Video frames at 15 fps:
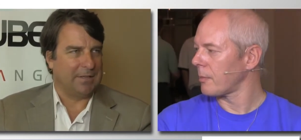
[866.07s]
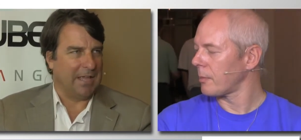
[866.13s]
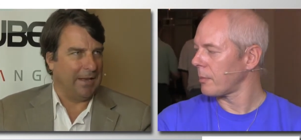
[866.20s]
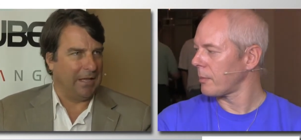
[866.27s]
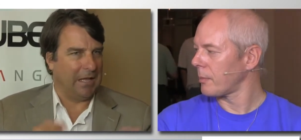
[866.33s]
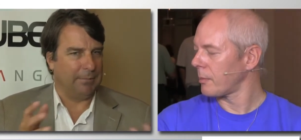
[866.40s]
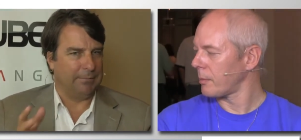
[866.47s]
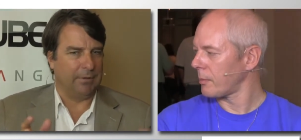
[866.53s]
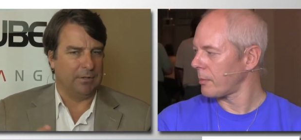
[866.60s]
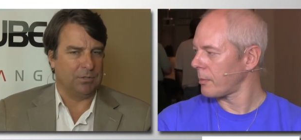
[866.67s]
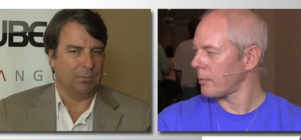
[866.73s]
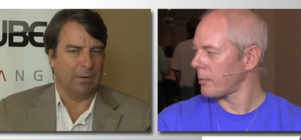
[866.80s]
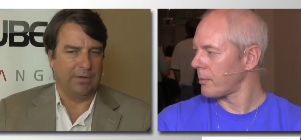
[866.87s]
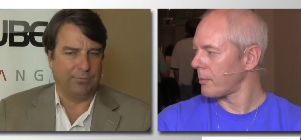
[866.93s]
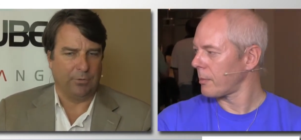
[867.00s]
Speaker 1: standing up the
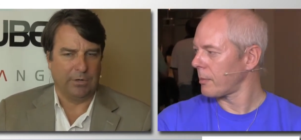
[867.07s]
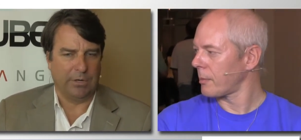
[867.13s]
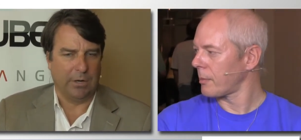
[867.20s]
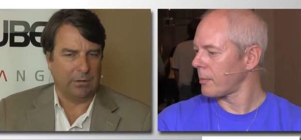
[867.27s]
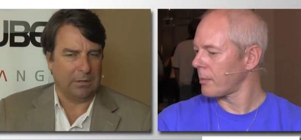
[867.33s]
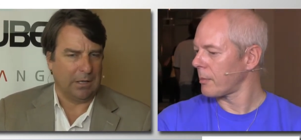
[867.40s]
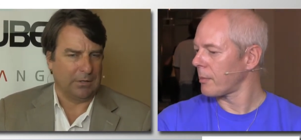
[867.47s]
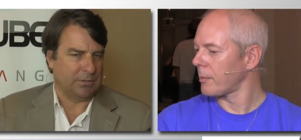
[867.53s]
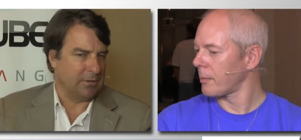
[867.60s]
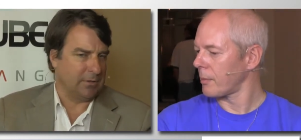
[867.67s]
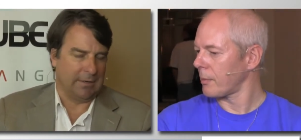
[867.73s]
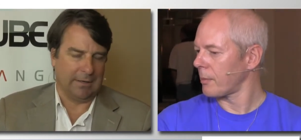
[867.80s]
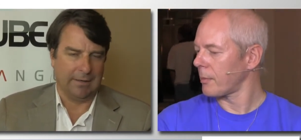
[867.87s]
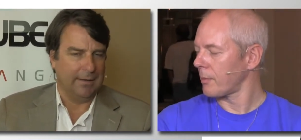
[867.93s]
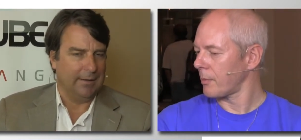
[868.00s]
24 node
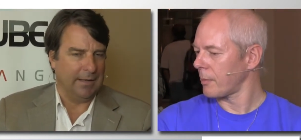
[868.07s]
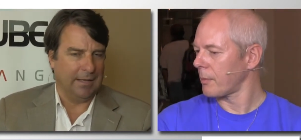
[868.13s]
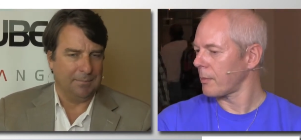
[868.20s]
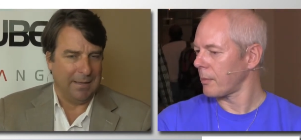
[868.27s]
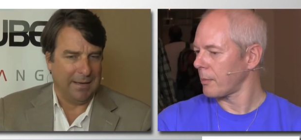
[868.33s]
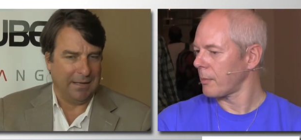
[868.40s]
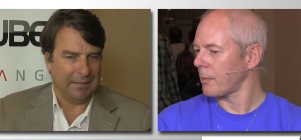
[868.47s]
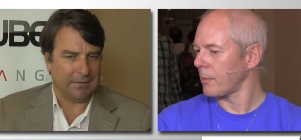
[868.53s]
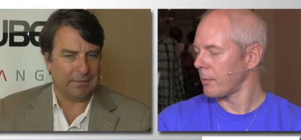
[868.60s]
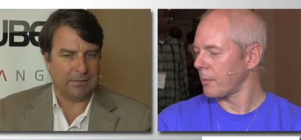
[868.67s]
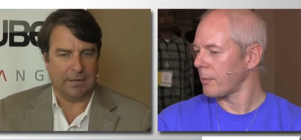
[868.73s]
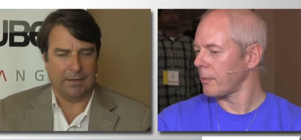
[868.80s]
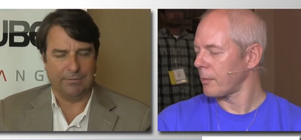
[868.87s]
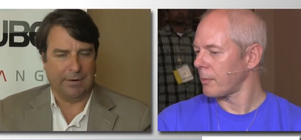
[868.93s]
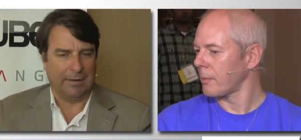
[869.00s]
cluster in, in
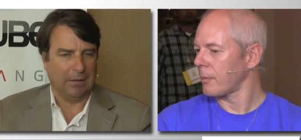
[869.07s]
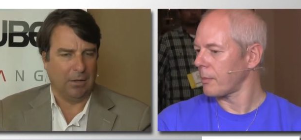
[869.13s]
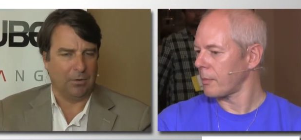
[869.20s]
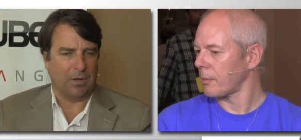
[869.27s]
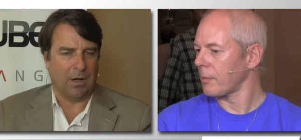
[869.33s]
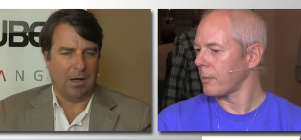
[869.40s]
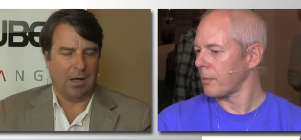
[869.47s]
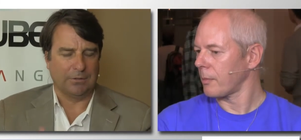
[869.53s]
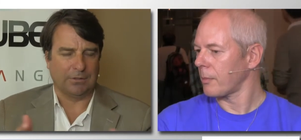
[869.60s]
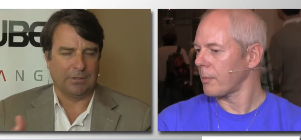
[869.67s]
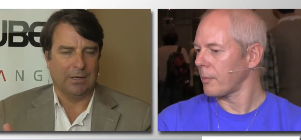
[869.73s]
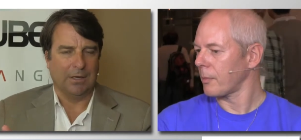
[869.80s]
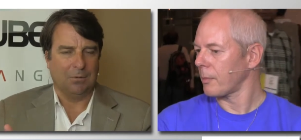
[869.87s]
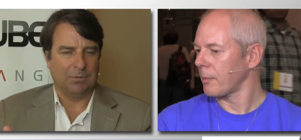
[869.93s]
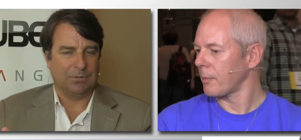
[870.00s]
minutes, uh, very low cost,
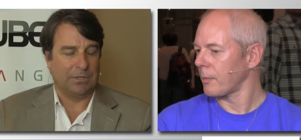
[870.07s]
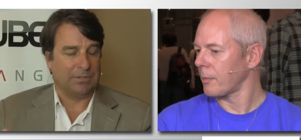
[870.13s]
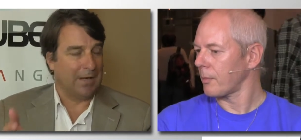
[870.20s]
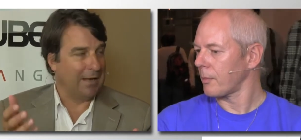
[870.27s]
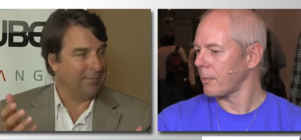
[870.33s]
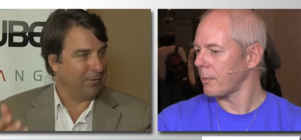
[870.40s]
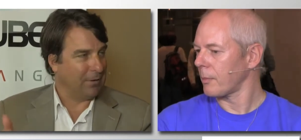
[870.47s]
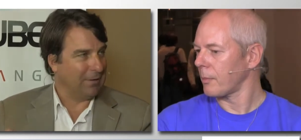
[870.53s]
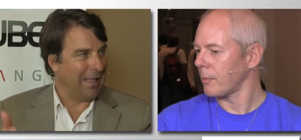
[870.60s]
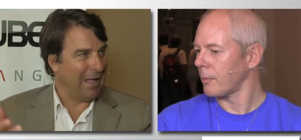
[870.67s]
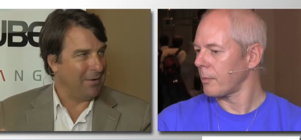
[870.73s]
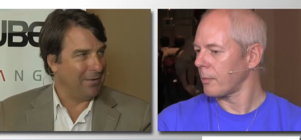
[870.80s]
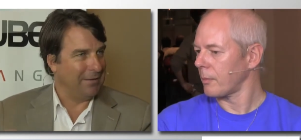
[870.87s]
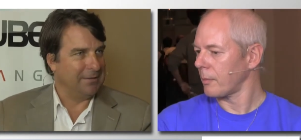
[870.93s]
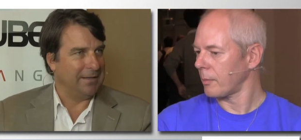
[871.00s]
was designed for
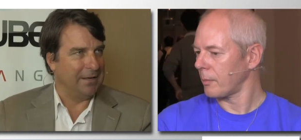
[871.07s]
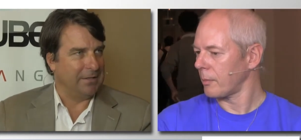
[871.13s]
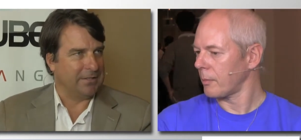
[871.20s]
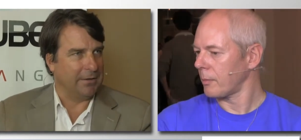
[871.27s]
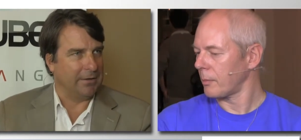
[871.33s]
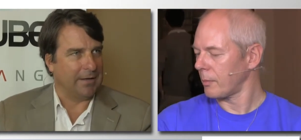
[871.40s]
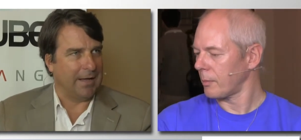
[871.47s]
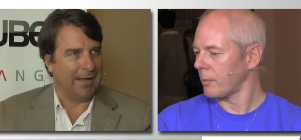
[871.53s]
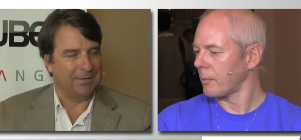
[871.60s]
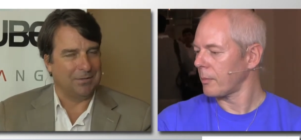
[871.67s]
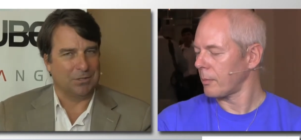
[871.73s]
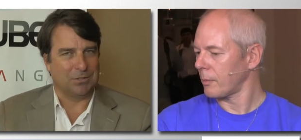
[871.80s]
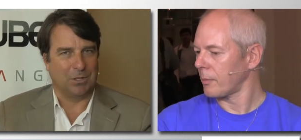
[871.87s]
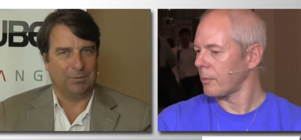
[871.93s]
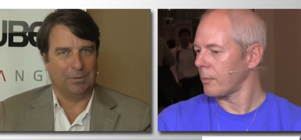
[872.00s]
cloud and the data center guys,
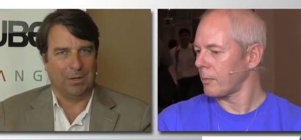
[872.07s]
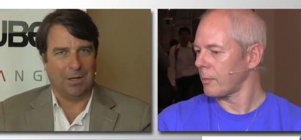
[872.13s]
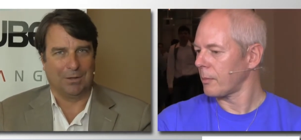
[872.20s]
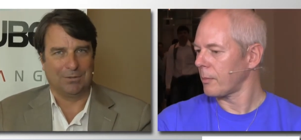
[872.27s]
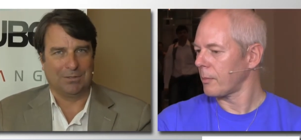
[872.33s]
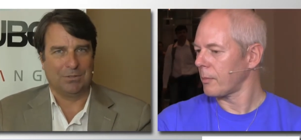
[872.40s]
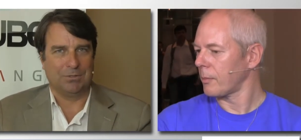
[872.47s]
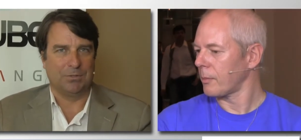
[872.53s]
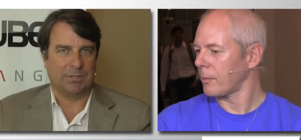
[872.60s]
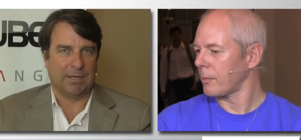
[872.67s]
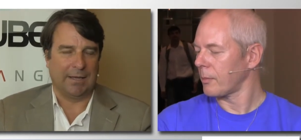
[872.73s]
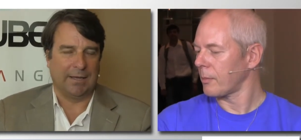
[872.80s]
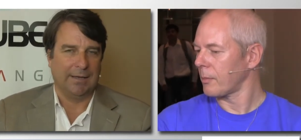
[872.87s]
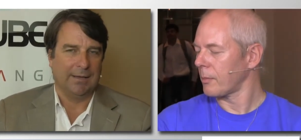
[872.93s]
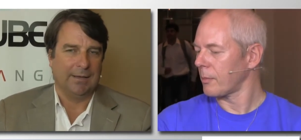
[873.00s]
the server huggers as you
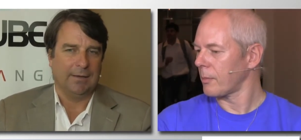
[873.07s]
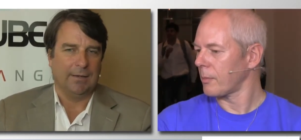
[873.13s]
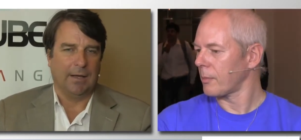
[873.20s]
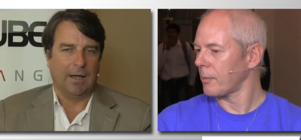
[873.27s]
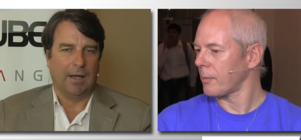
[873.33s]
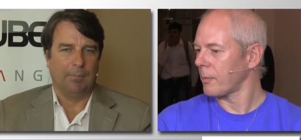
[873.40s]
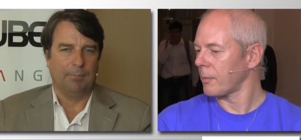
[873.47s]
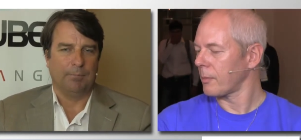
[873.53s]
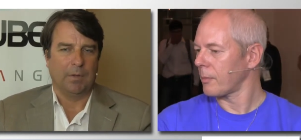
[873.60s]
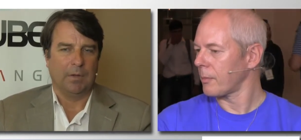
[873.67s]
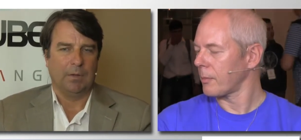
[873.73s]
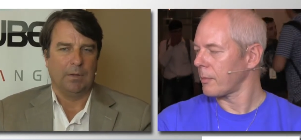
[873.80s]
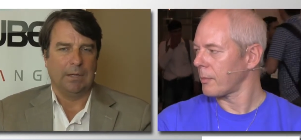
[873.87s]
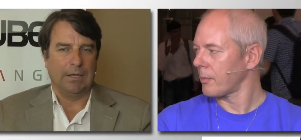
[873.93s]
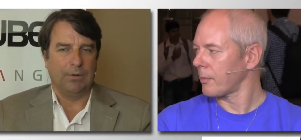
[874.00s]
say. Um,
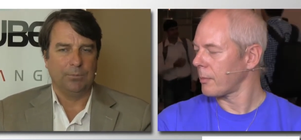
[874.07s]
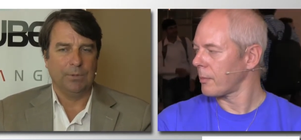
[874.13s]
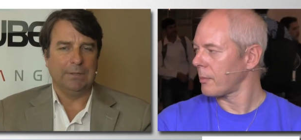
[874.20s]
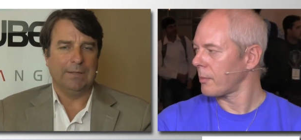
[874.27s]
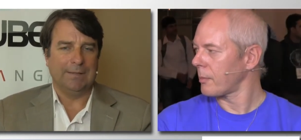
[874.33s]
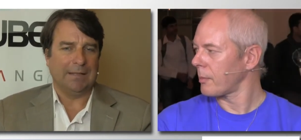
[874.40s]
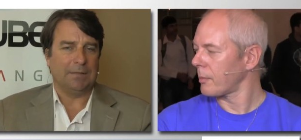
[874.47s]
really